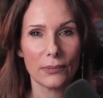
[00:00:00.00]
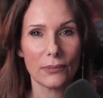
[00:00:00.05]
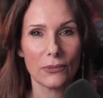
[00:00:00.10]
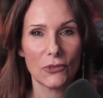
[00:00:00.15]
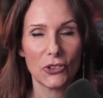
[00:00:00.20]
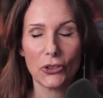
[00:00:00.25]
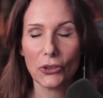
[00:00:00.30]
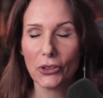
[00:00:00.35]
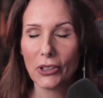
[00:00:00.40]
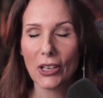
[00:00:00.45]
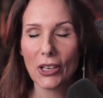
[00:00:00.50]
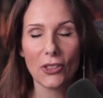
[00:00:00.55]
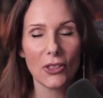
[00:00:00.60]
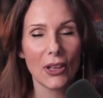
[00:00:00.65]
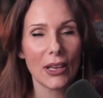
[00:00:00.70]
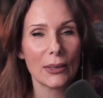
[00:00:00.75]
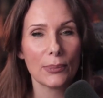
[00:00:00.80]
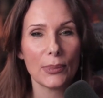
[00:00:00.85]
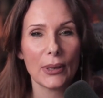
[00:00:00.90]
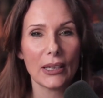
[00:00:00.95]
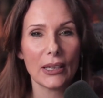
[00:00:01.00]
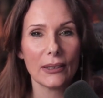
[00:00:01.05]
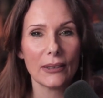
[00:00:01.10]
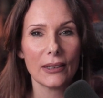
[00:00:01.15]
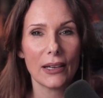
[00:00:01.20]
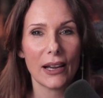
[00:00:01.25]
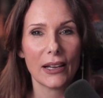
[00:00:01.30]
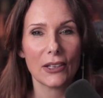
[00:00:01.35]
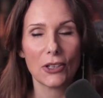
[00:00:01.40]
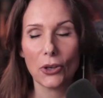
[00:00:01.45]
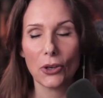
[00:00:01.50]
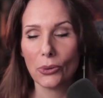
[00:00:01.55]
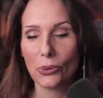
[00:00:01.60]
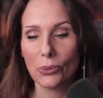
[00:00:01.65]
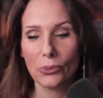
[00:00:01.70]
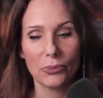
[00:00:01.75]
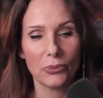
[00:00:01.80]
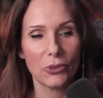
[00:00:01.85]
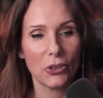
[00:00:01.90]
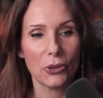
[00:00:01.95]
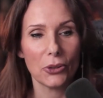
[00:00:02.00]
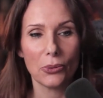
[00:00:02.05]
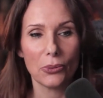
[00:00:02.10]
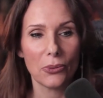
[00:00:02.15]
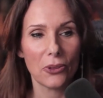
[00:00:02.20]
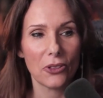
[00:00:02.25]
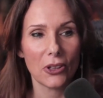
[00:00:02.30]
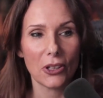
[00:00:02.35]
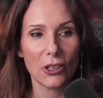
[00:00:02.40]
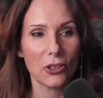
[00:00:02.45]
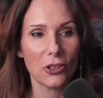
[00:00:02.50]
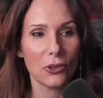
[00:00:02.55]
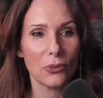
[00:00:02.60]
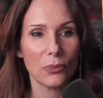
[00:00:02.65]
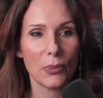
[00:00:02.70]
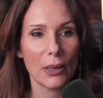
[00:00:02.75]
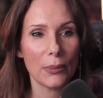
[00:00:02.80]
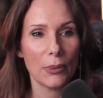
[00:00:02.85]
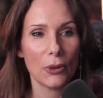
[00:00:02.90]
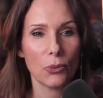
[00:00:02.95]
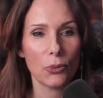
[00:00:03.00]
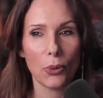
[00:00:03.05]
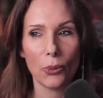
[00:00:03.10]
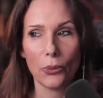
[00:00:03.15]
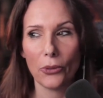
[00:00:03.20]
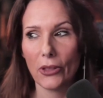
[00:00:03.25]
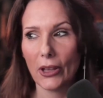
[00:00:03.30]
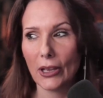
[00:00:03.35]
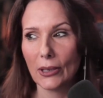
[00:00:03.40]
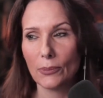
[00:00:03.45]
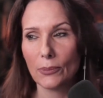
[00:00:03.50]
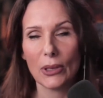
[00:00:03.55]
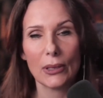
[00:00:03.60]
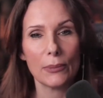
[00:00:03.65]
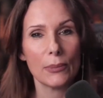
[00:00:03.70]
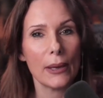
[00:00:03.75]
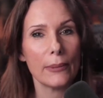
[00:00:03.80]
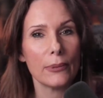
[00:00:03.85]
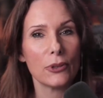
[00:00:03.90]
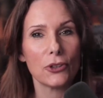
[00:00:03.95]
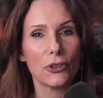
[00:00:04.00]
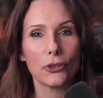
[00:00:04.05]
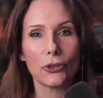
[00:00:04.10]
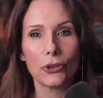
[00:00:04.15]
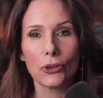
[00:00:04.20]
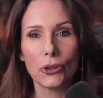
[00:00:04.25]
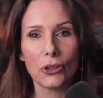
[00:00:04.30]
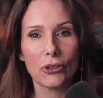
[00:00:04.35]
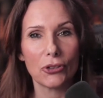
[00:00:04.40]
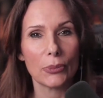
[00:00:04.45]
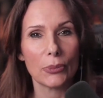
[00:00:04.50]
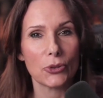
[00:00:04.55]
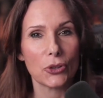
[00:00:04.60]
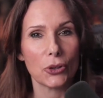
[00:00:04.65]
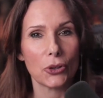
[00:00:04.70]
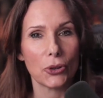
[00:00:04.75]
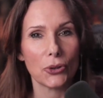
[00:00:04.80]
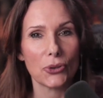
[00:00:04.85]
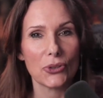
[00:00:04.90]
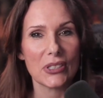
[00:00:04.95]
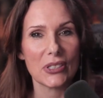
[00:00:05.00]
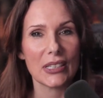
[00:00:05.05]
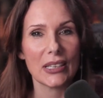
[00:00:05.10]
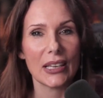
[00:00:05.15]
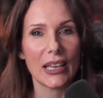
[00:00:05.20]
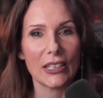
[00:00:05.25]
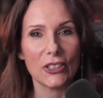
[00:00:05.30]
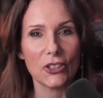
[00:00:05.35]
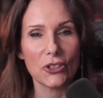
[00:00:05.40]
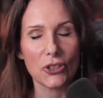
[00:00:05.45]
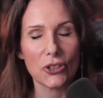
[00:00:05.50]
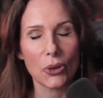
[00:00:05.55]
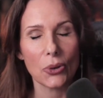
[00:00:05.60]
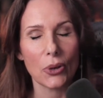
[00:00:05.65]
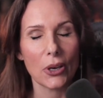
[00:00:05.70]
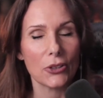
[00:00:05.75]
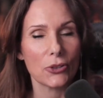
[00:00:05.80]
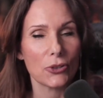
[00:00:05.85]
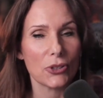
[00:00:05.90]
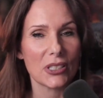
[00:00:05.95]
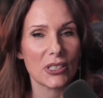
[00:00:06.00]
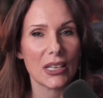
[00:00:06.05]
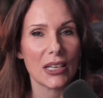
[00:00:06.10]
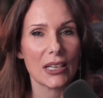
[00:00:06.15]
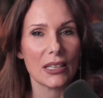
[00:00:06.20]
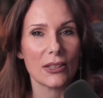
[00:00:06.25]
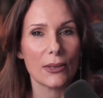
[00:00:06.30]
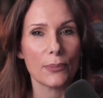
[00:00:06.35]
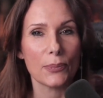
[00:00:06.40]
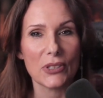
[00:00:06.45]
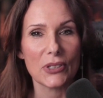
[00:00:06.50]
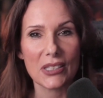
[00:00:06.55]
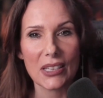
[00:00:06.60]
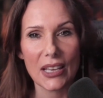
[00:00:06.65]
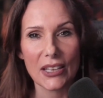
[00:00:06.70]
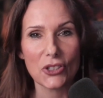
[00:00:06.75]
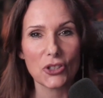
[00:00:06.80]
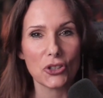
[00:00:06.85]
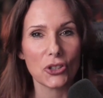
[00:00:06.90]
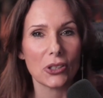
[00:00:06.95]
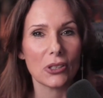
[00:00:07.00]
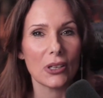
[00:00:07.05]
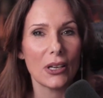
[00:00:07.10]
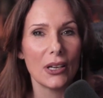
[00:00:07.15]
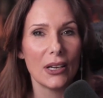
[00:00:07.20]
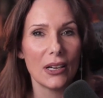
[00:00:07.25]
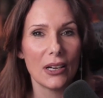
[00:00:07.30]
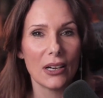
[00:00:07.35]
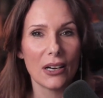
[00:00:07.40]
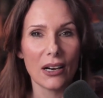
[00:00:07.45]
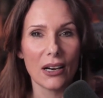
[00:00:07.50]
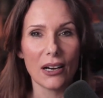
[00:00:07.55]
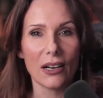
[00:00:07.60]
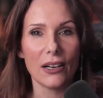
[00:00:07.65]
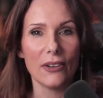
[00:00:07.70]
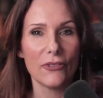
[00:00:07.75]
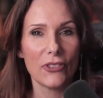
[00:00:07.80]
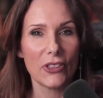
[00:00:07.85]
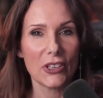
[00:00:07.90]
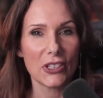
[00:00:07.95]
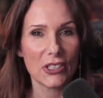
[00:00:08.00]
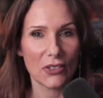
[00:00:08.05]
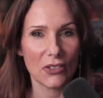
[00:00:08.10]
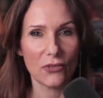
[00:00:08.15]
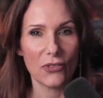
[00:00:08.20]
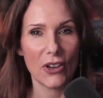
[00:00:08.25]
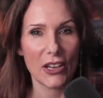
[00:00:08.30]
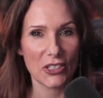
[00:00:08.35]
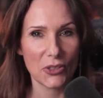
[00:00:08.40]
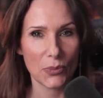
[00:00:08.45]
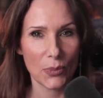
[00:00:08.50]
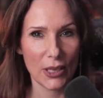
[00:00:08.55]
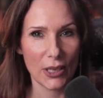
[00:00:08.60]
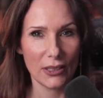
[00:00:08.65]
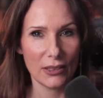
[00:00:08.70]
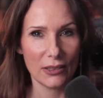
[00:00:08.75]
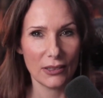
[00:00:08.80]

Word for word: You're going to thank me. I know you think you maybe won't thank me. Maybe you're new to cryptocurrency and you don't understand the potential of this investment.